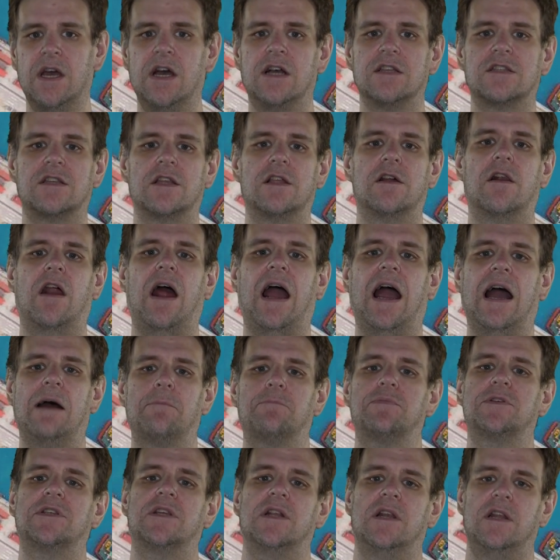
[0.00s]
So there are
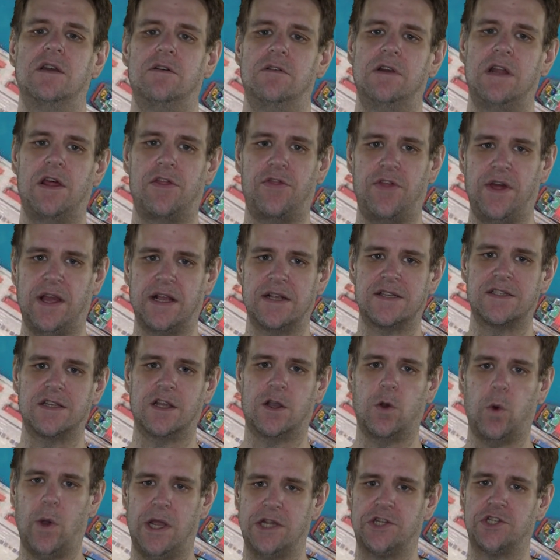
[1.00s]
absolutely things to
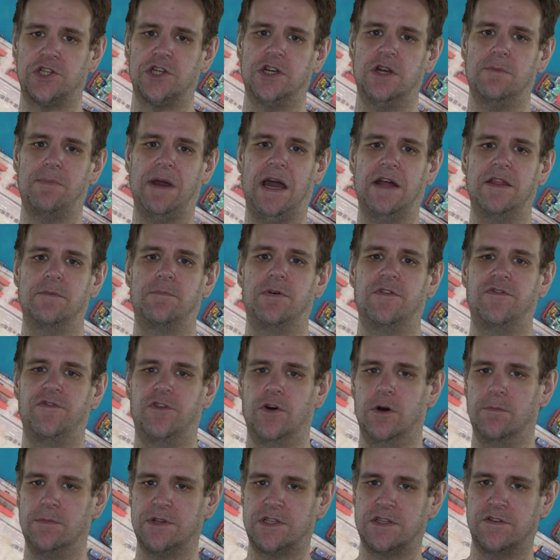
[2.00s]
question about the
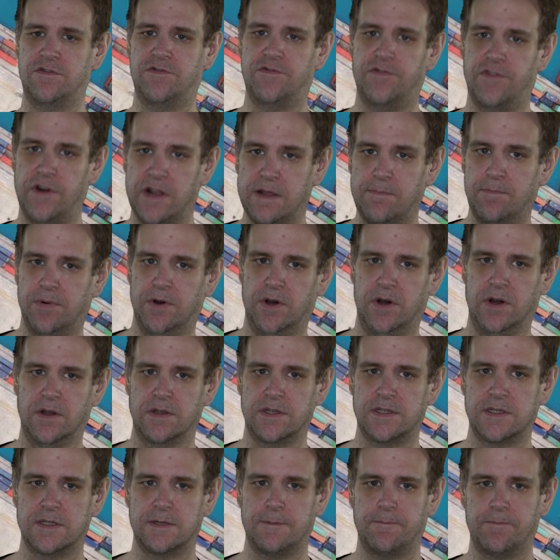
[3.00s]
performance of free
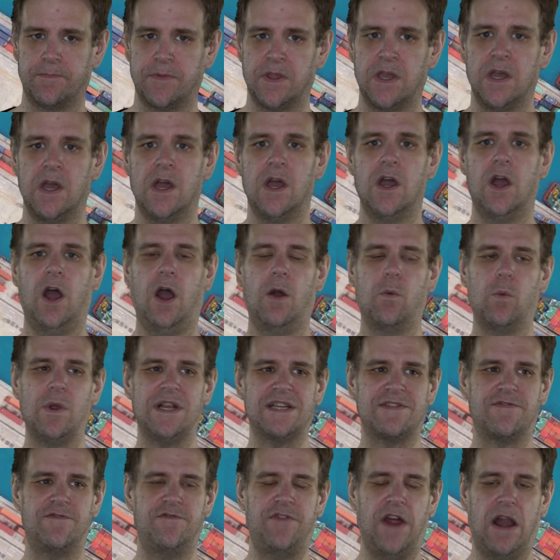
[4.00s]
ports. And
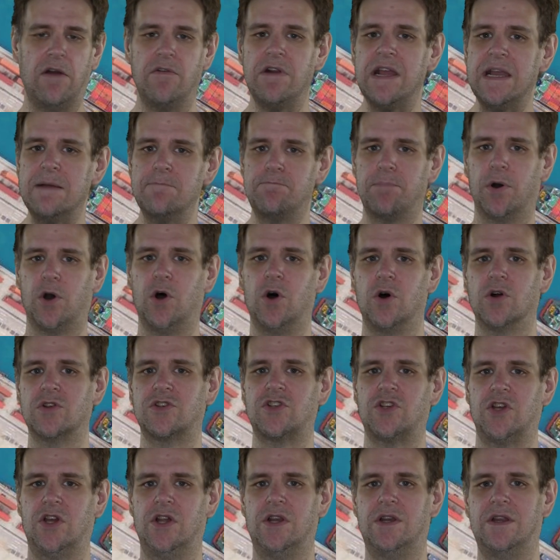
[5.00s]
it's very
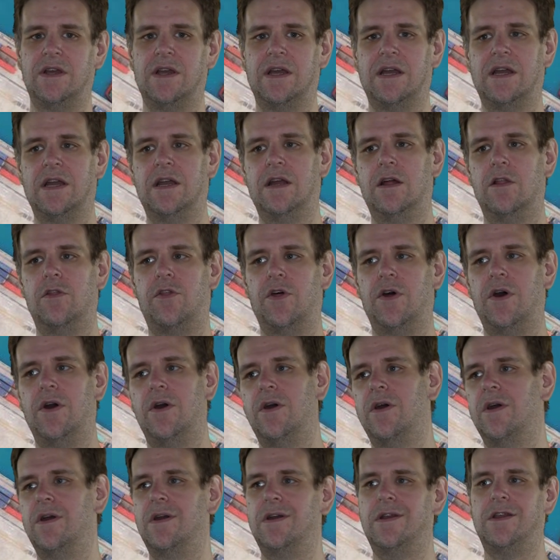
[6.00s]
important
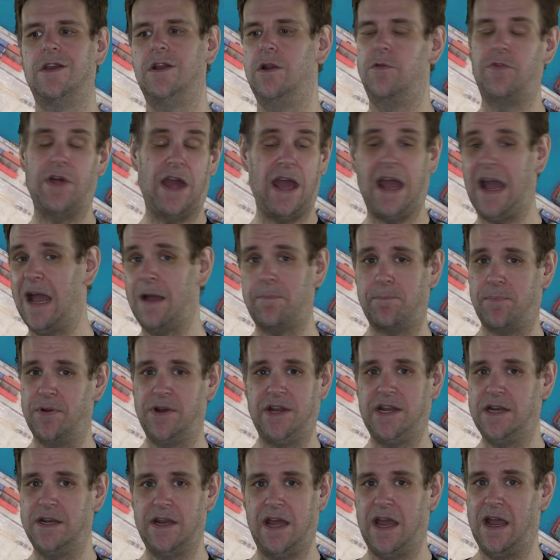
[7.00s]
that, you know, they're
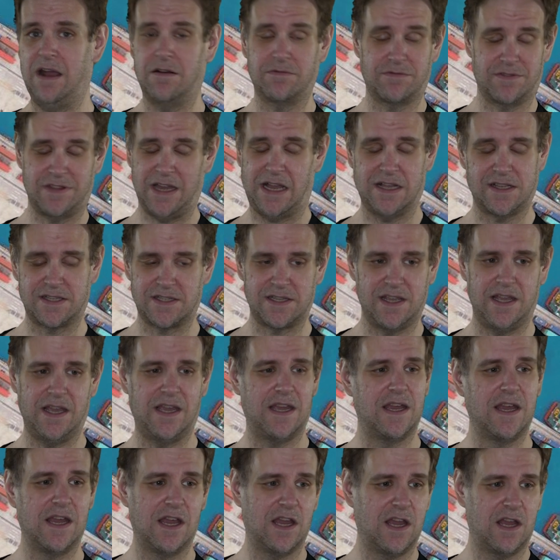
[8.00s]
happening now. That's
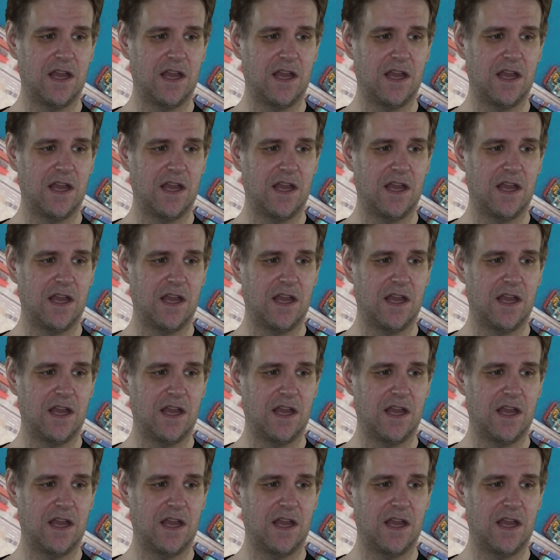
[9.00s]
it.